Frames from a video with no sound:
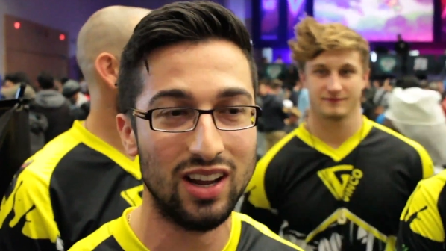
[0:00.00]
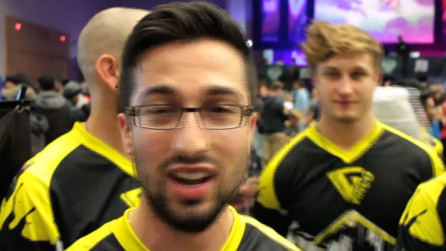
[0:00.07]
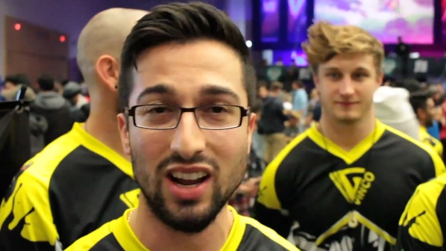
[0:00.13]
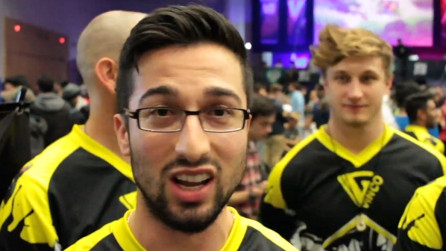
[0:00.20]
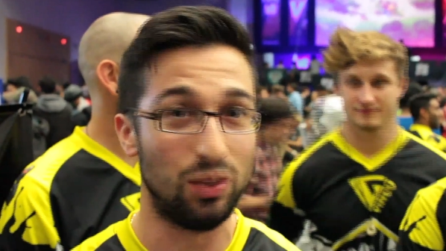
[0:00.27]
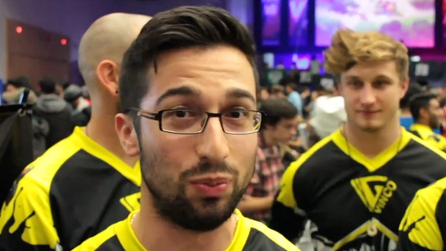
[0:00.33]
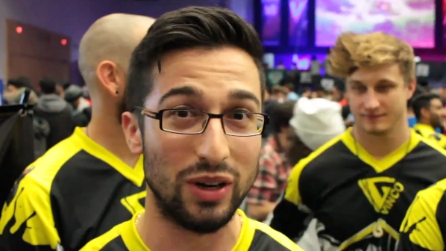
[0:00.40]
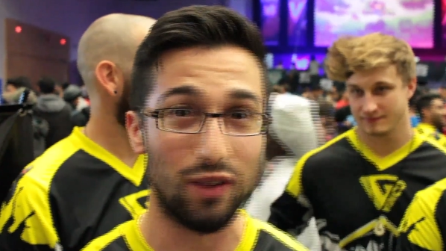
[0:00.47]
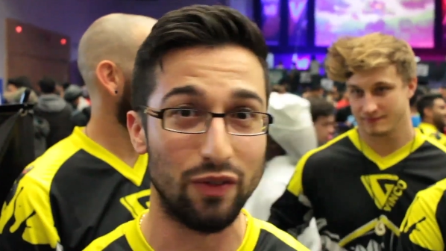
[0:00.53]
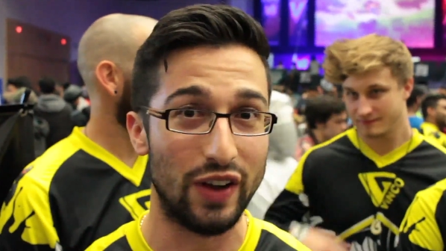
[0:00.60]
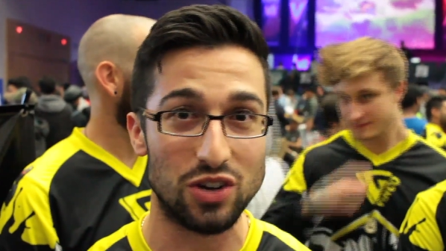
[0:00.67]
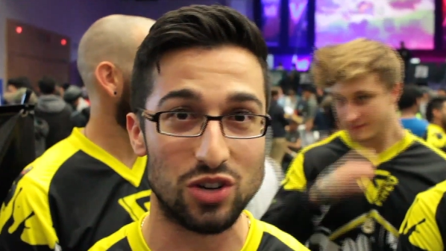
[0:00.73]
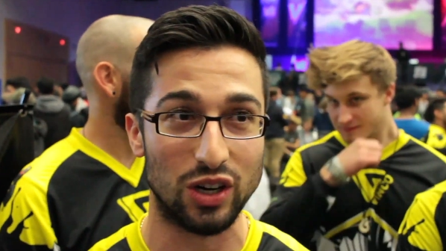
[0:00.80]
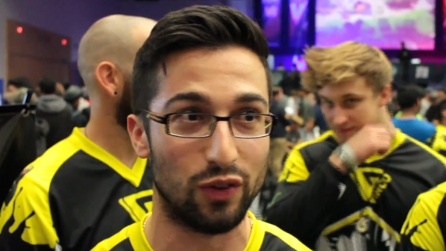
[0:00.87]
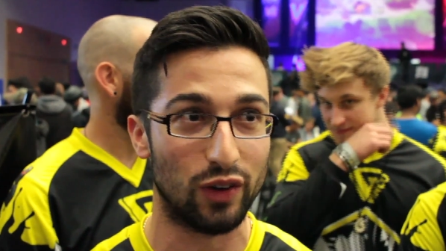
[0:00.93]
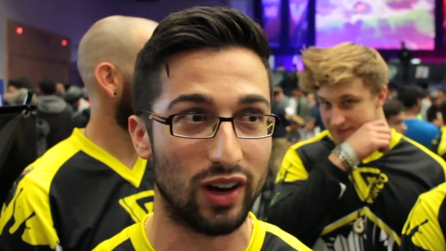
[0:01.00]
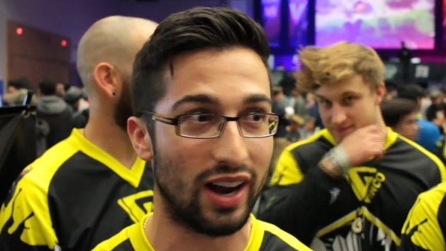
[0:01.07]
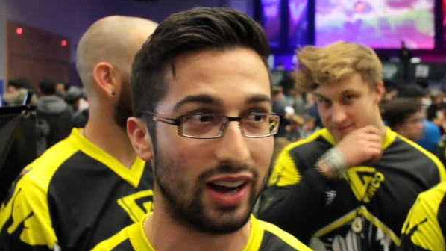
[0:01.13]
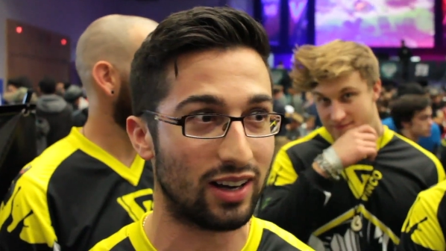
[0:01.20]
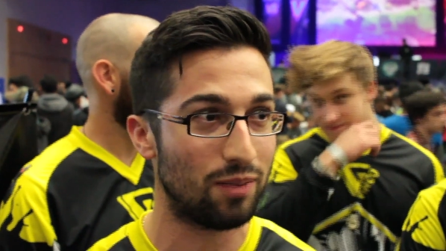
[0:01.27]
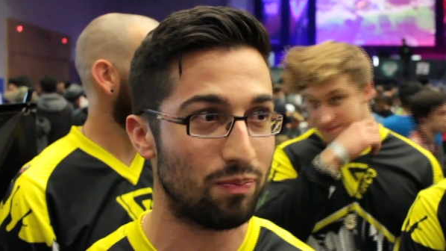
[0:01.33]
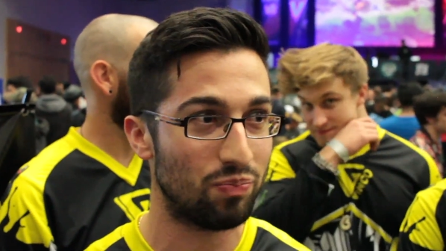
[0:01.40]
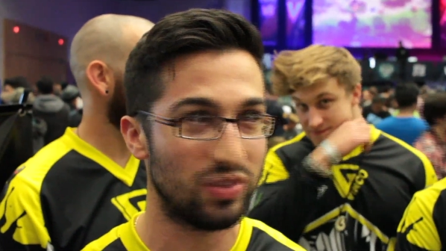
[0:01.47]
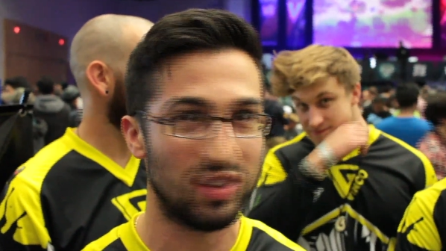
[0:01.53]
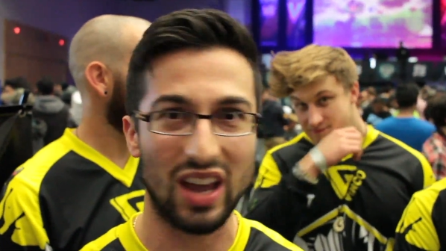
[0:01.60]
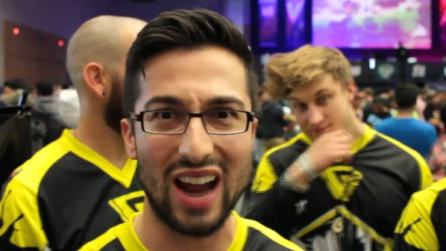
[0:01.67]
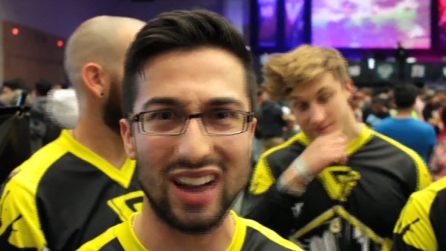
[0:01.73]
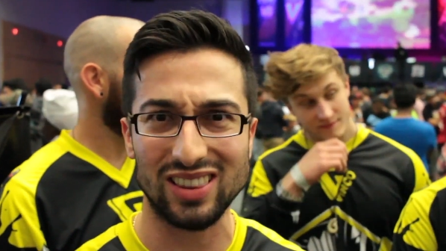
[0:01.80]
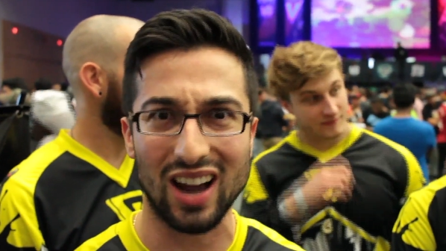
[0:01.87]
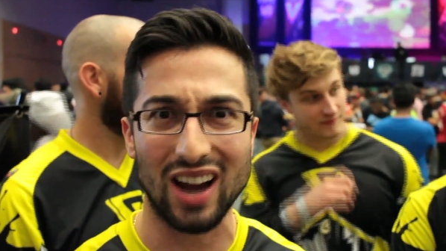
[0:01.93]
Speaker 1: He's been a veteran for like
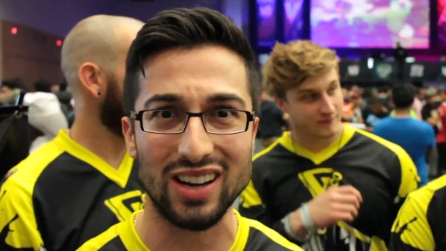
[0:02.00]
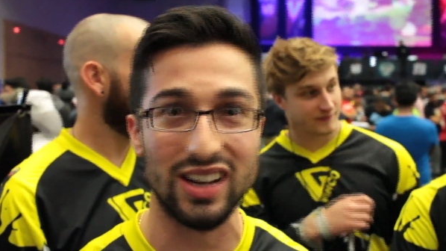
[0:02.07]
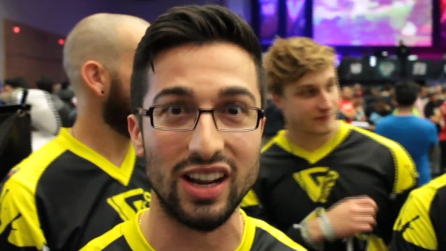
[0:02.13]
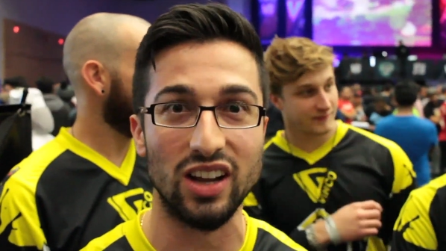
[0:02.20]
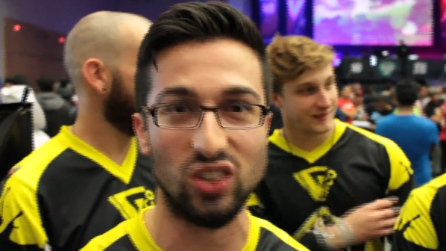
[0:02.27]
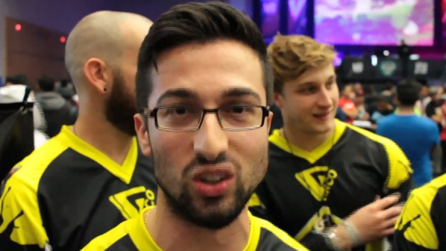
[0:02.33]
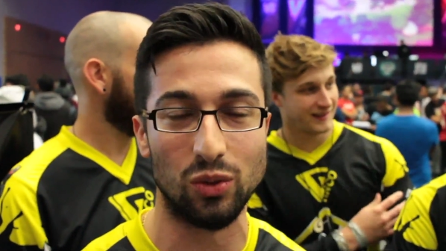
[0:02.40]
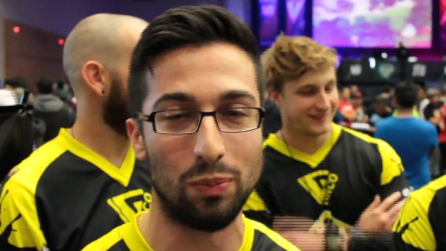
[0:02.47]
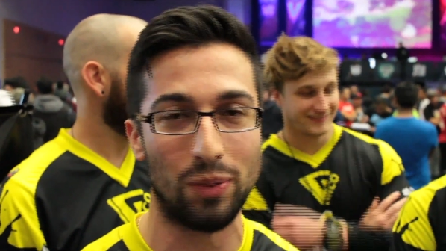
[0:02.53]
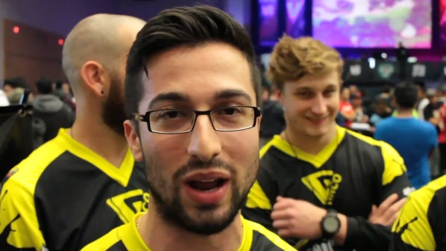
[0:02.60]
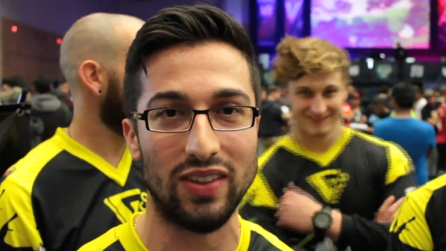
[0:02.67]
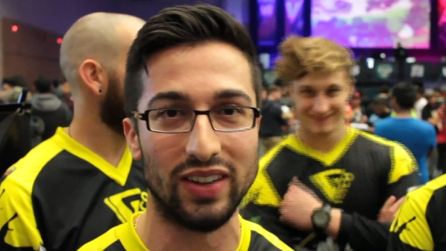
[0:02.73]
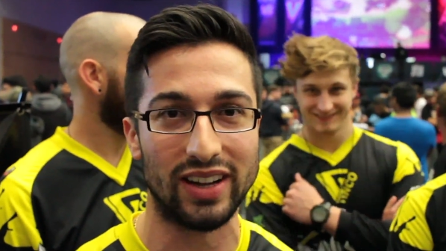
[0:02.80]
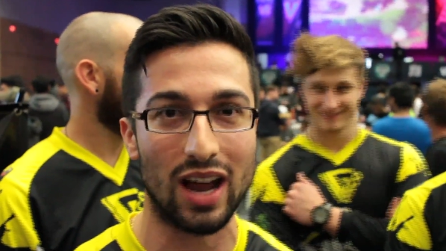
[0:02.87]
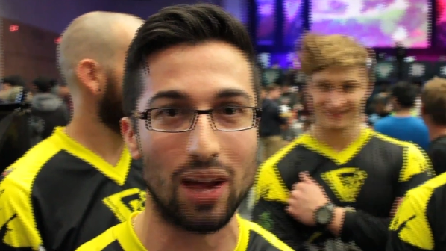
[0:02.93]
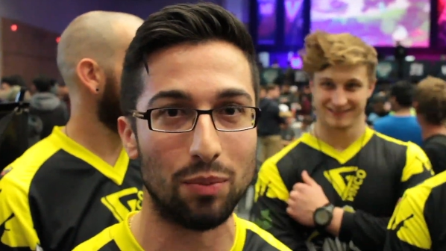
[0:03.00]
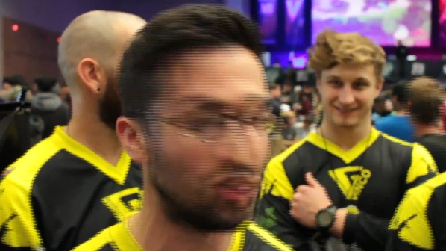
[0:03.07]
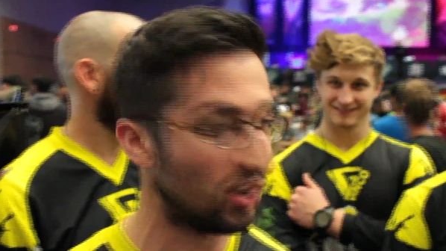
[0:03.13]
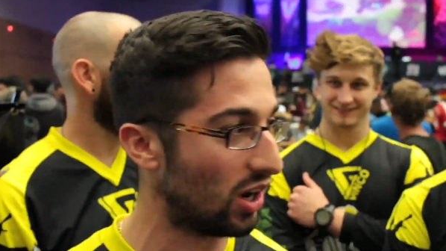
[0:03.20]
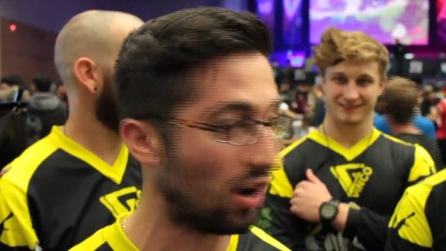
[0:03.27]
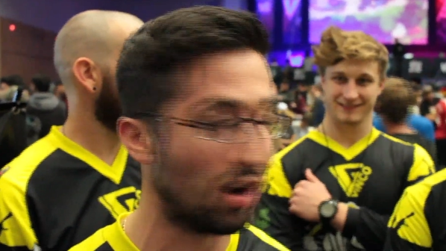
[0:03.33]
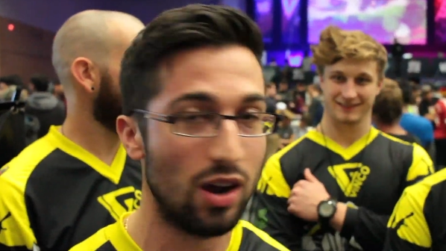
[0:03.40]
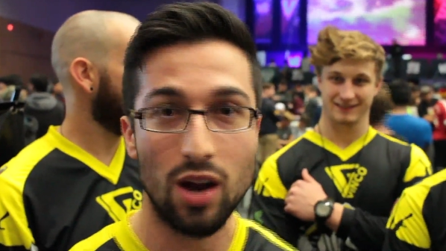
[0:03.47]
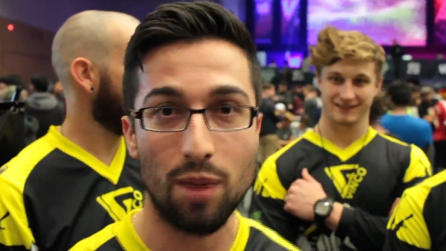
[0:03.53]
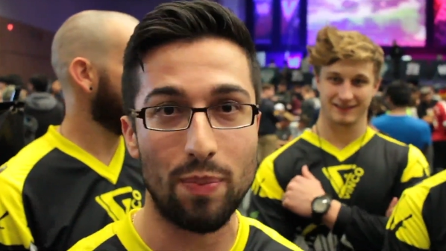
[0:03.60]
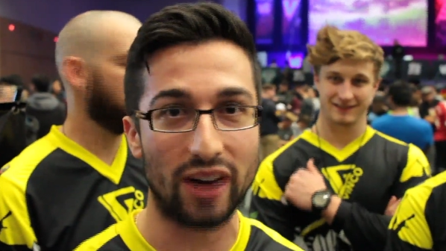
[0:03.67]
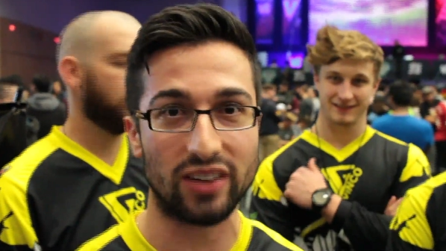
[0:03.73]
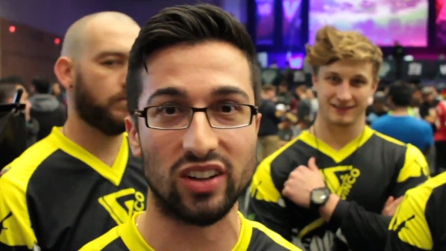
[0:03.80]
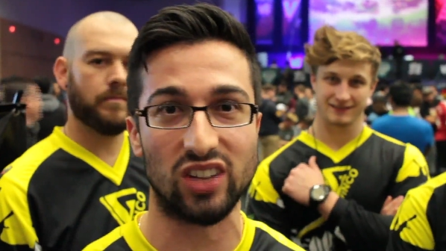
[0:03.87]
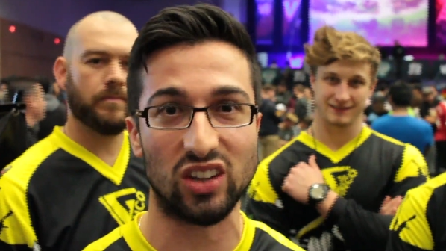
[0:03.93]
eight, nine years. He's been playing the game. So yeah,
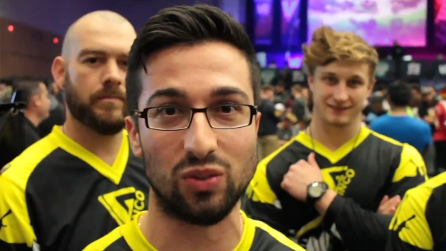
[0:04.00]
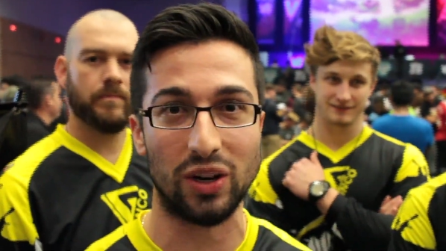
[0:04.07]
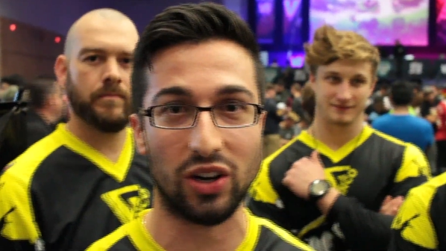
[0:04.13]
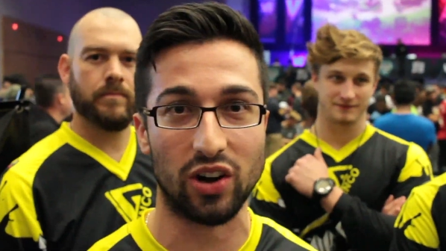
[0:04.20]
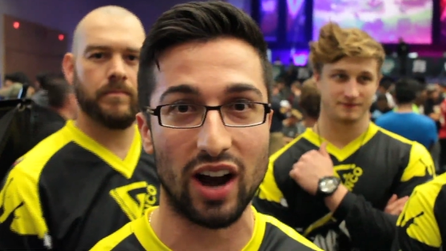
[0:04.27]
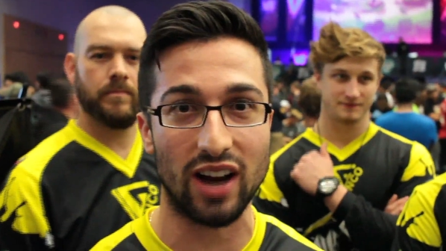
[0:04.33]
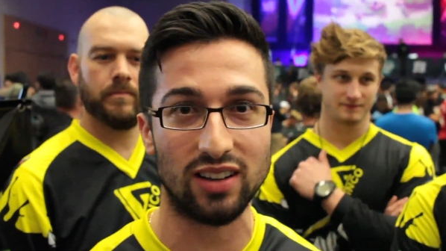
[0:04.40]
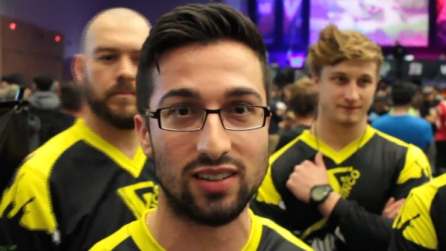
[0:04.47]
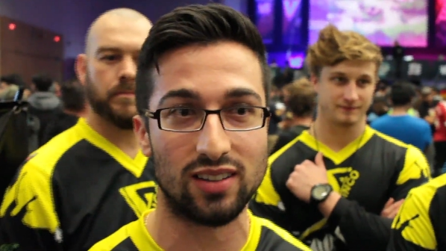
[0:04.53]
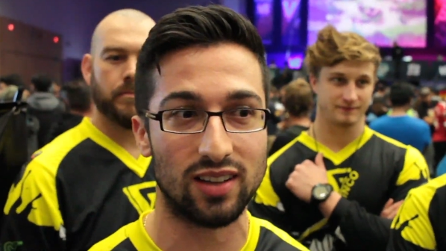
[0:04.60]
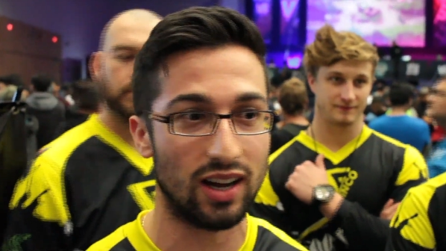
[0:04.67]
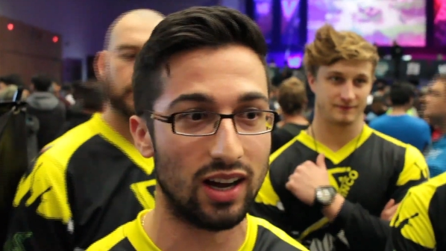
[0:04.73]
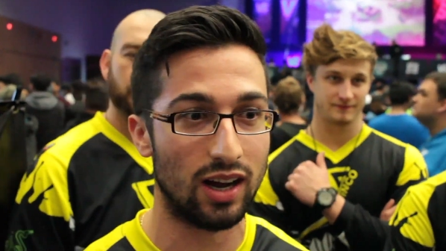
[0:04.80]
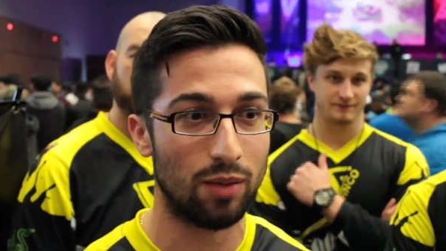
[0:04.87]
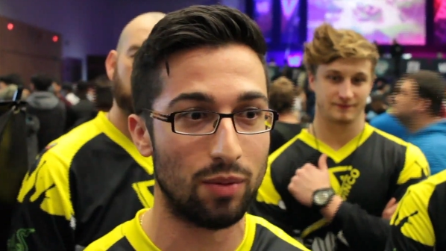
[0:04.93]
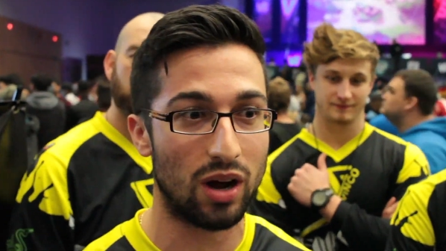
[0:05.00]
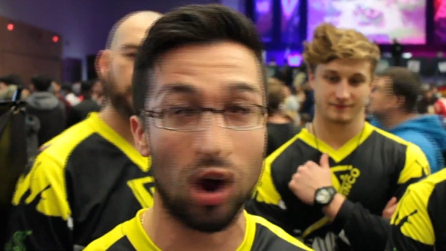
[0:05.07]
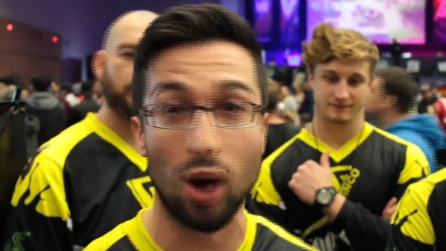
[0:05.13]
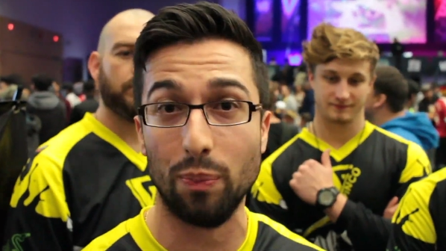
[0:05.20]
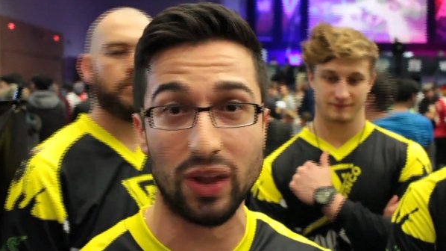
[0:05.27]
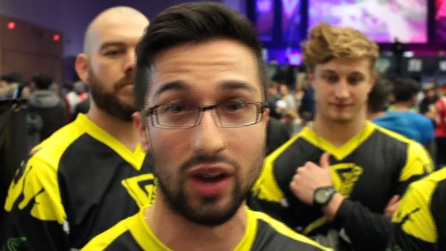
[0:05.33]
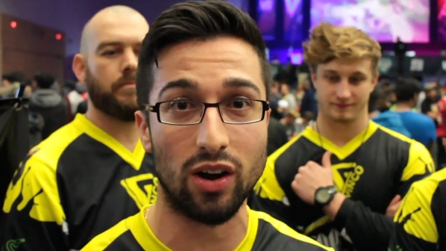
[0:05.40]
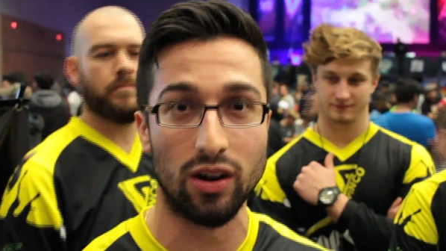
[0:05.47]
practice has been great. Um, I hope they